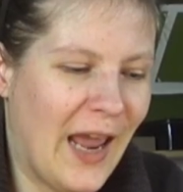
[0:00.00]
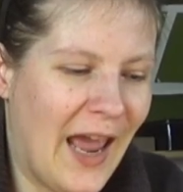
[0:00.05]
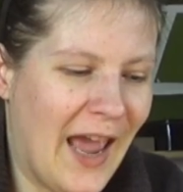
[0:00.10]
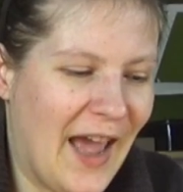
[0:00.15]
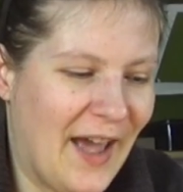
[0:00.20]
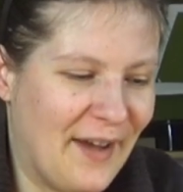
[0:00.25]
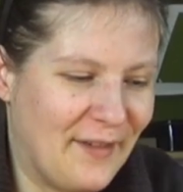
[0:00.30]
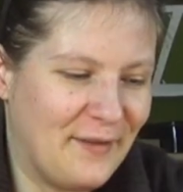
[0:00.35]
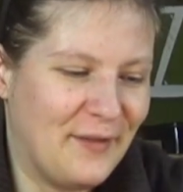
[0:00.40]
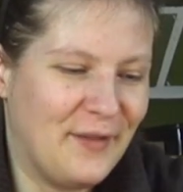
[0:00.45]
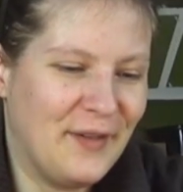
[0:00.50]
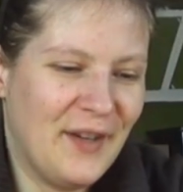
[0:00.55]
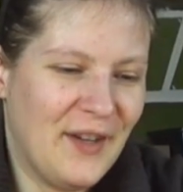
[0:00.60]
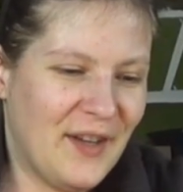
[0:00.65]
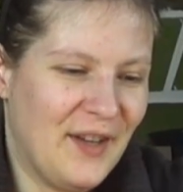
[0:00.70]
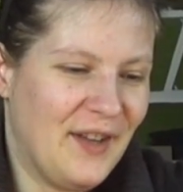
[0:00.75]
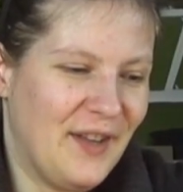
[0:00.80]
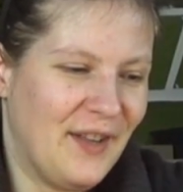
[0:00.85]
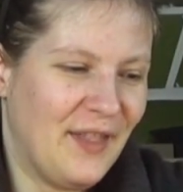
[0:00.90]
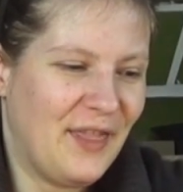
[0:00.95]
have
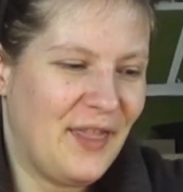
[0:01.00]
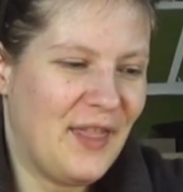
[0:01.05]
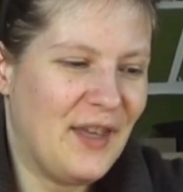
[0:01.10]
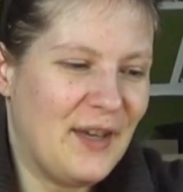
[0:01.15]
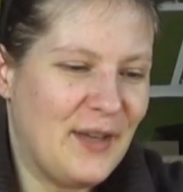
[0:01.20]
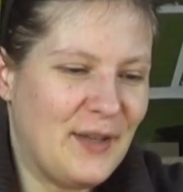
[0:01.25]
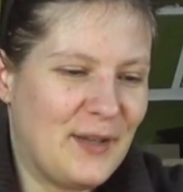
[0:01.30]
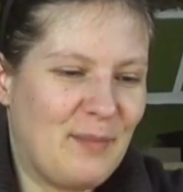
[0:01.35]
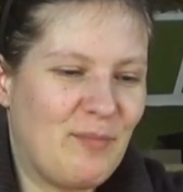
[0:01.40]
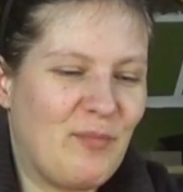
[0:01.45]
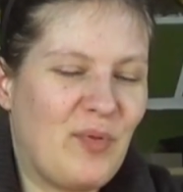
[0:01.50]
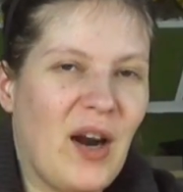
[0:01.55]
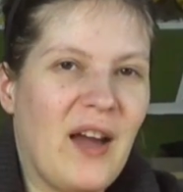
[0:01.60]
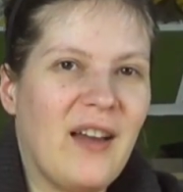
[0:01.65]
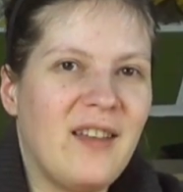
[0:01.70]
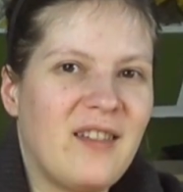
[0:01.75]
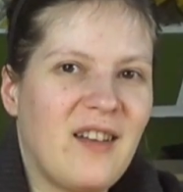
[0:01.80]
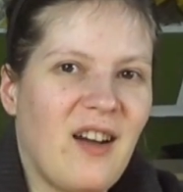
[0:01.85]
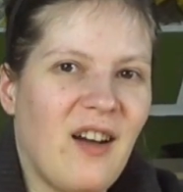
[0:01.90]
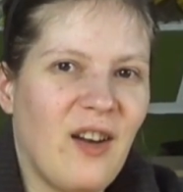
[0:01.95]
this
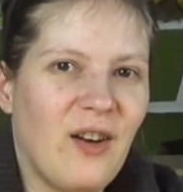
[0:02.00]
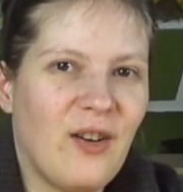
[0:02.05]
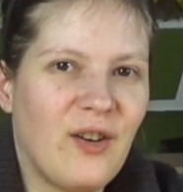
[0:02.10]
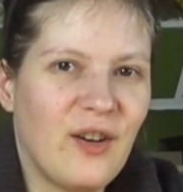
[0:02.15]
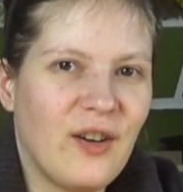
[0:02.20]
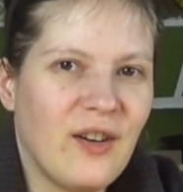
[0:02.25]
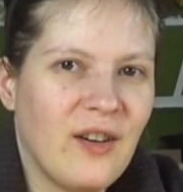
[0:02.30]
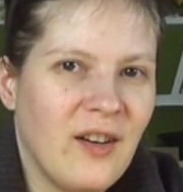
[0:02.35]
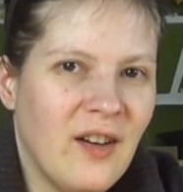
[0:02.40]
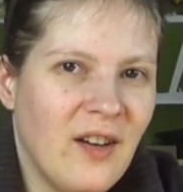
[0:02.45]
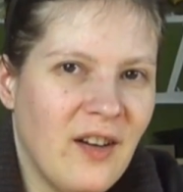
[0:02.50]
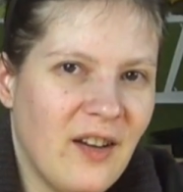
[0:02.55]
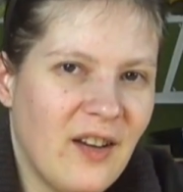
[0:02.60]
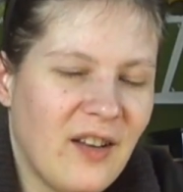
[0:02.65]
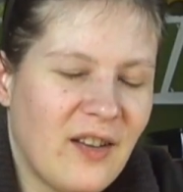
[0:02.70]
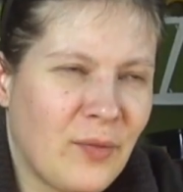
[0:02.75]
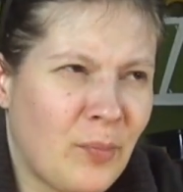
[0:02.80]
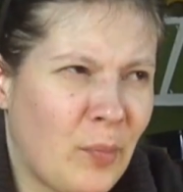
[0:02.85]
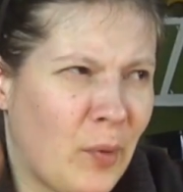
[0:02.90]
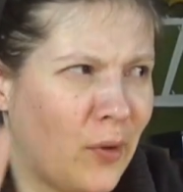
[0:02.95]
bright color
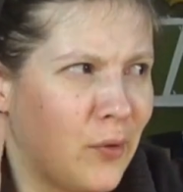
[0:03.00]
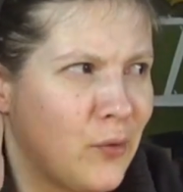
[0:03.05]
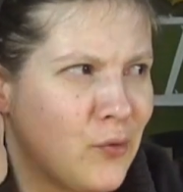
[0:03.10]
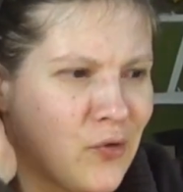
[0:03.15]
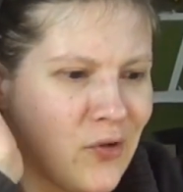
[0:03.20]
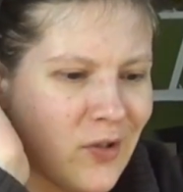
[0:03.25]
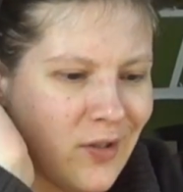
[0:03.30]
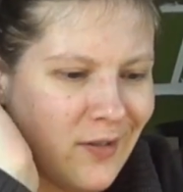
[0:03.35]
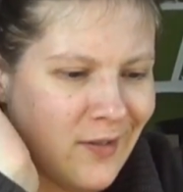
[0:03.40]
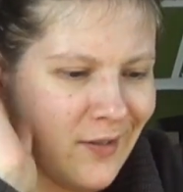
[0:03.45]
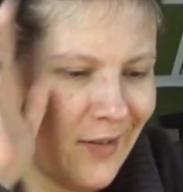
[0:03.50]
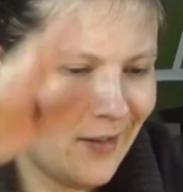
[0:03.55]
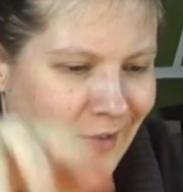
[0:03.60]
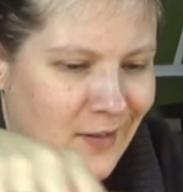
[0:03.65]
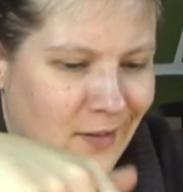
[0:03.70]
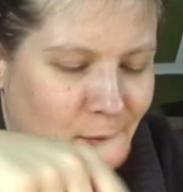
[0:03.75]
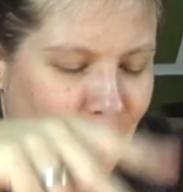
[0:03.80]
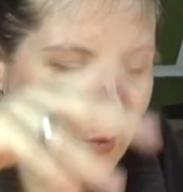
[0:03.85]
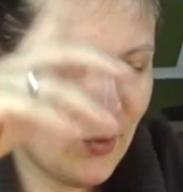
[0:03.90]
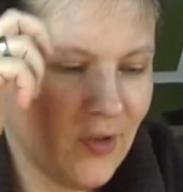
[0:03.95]
explosion
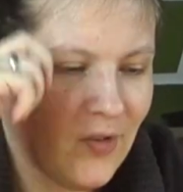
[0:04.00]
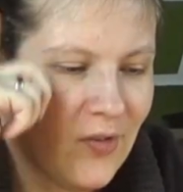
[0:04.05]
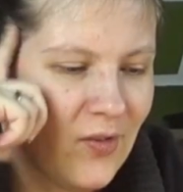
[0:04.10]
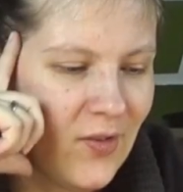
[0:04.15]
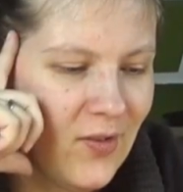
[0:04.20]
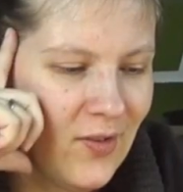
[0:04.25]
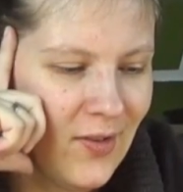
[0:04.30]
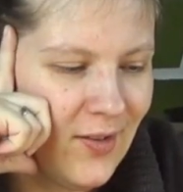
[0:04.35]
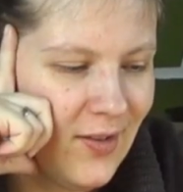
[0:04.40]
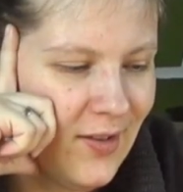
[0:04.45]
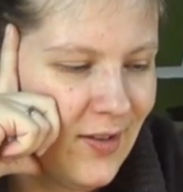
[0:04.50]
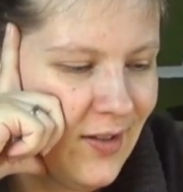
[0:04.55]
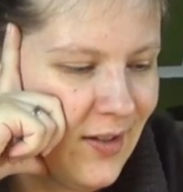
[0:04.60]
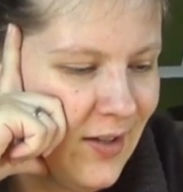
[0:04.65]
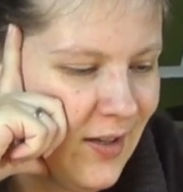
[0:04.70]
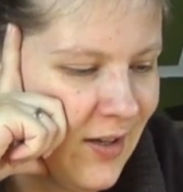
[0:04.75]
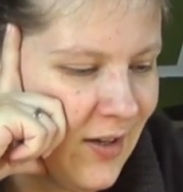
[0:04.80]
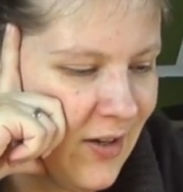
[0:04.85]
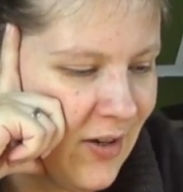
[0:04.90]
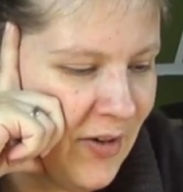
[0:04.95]
as it was in
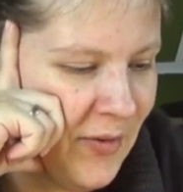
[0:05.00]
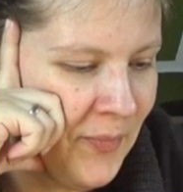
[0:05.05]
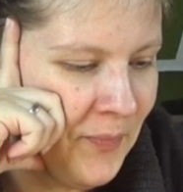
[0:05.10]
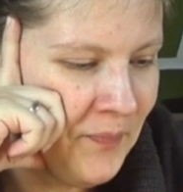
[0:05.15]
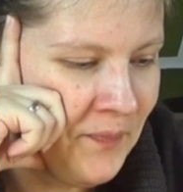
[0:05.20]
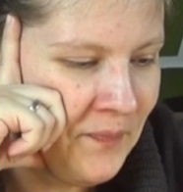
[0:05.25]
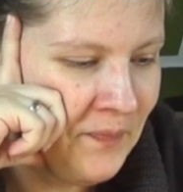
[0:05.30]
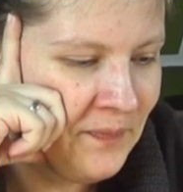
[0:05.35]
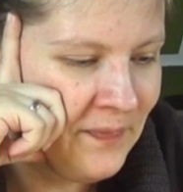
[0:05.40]
here.